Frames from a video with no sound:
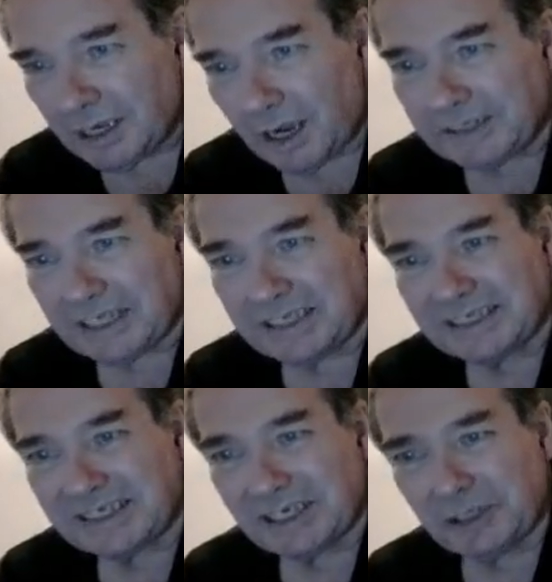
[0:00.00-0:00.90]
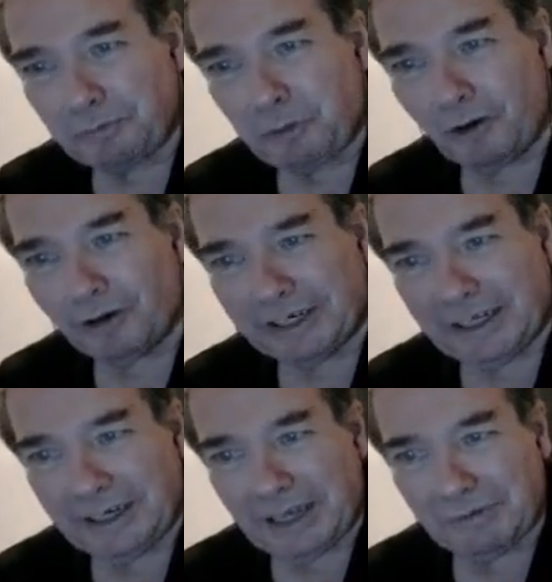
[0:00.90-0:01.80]
didn't see the point
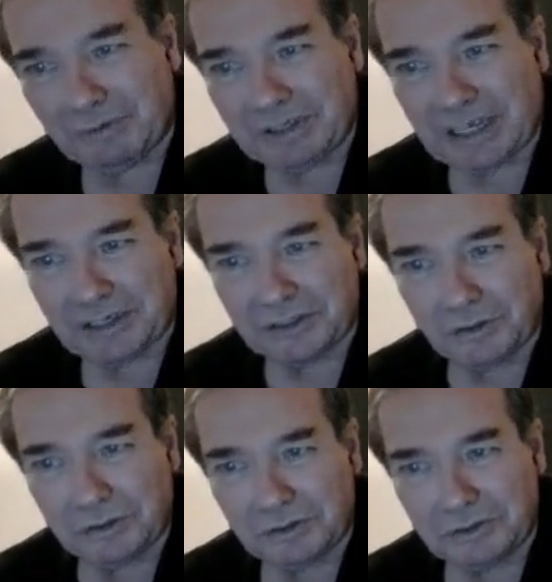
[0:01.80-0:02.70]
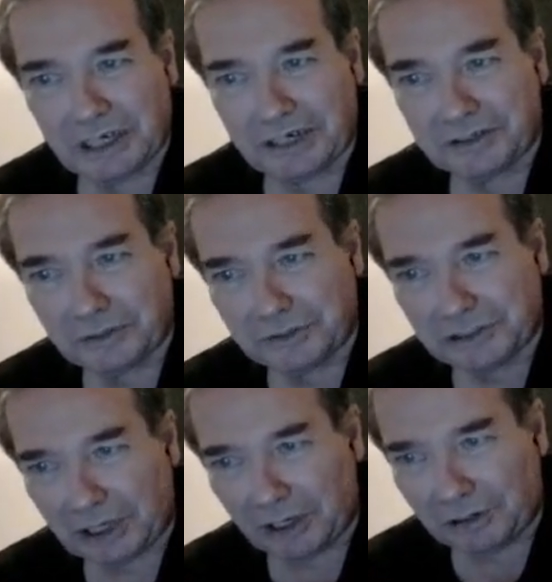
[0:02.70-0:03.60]
in having Chainsaw
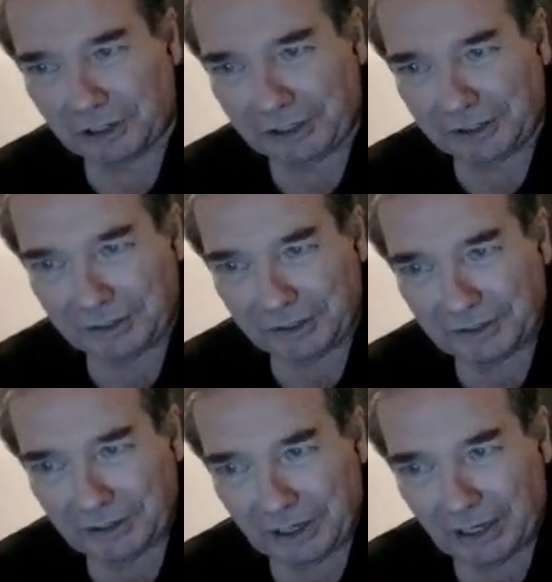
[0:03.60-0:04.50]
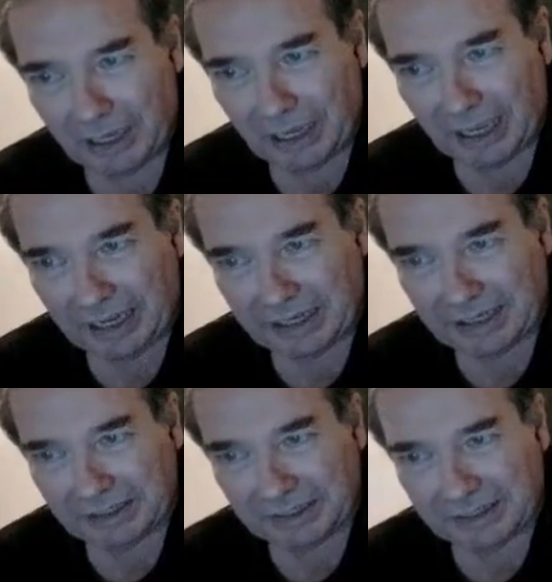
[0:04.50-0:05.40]
Charlie
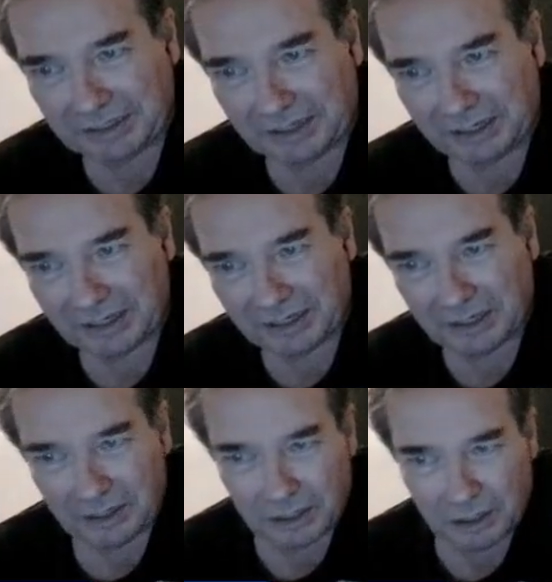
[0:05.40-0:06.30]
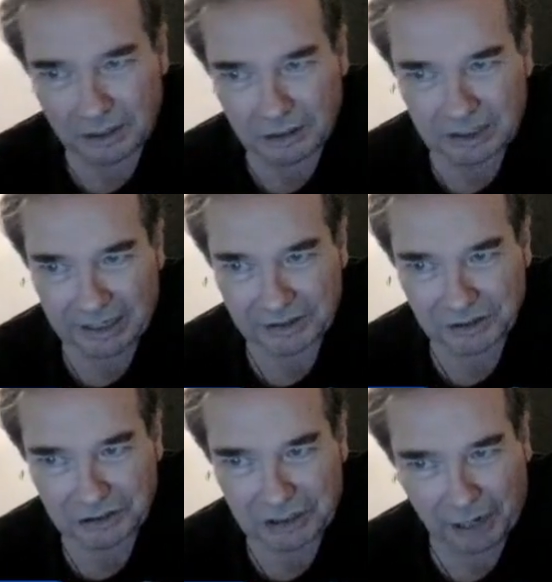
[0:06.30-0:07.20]
and Cactus
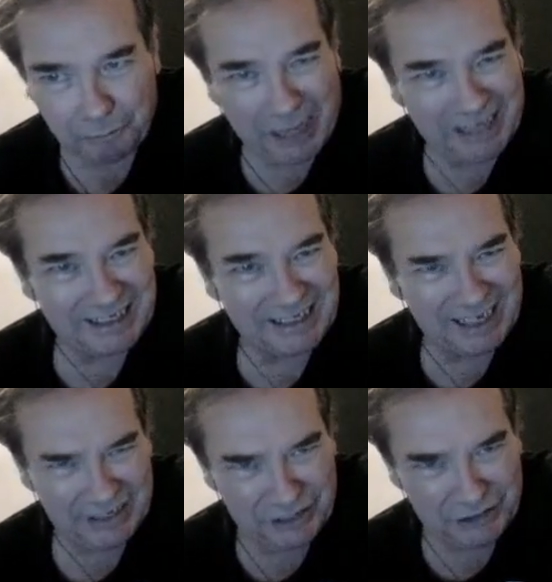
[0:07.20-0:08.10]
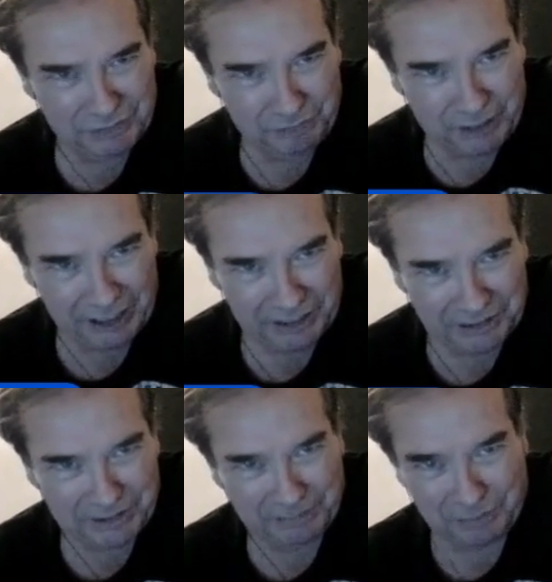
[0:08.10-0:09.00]
Jack backstage being
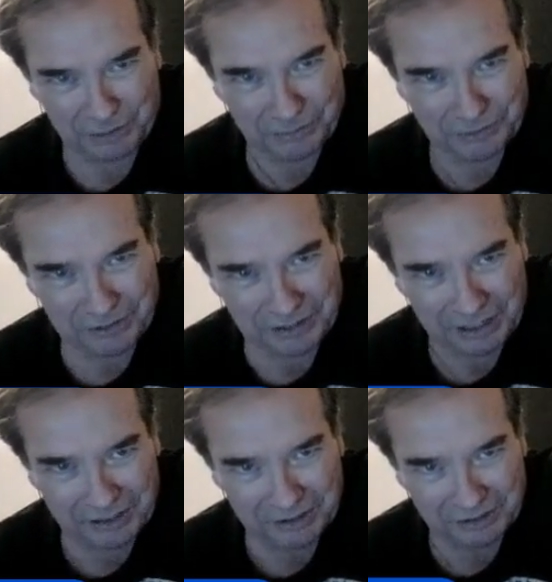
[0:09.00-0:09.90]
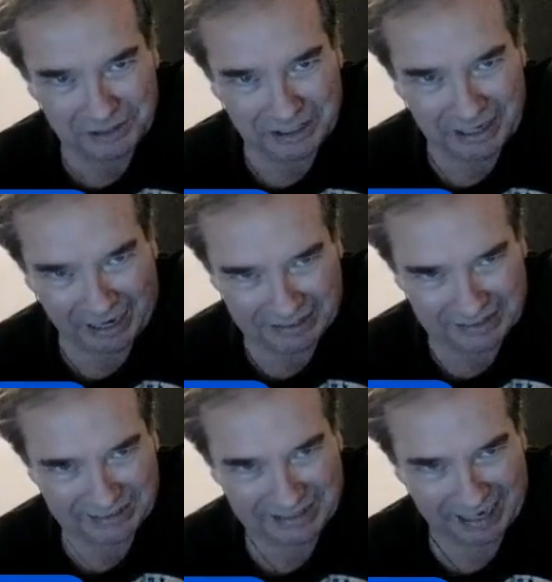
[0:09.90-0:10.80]
interviewed and then DX
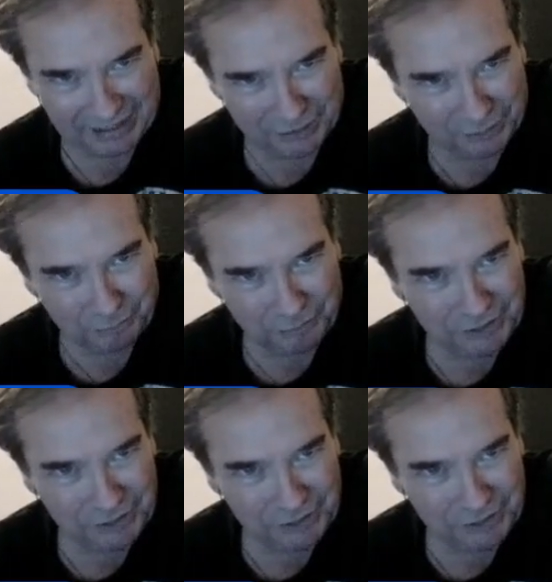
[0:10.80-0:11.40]
attacking them.